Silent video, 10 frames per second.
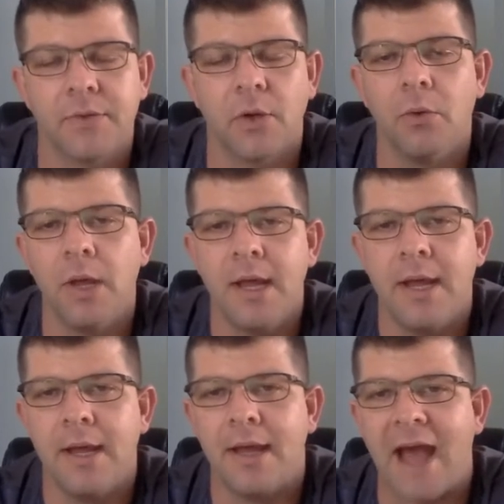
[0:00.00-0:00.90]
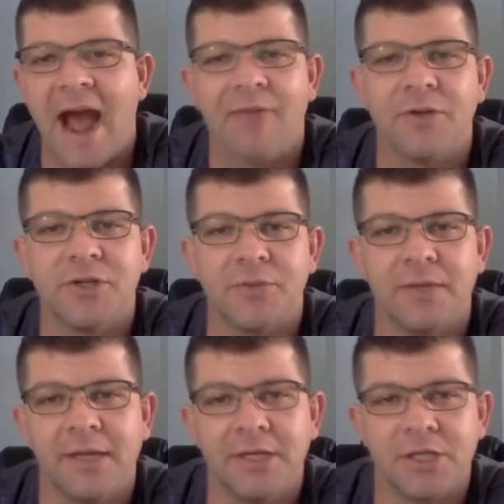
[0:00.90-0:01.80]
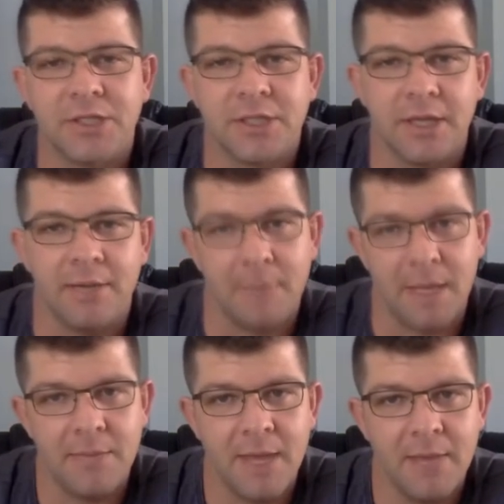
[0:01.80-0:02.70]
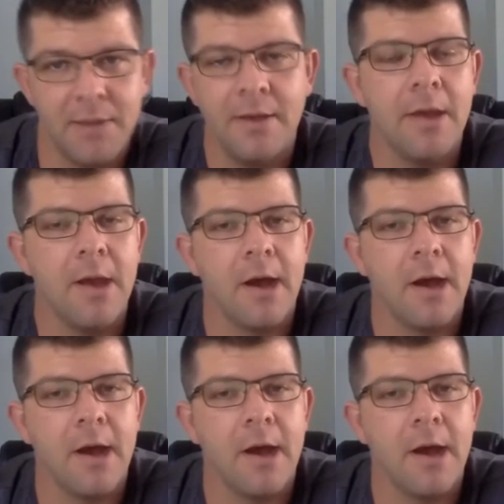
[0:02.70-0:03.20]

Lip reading: So average in relation to me, maybe,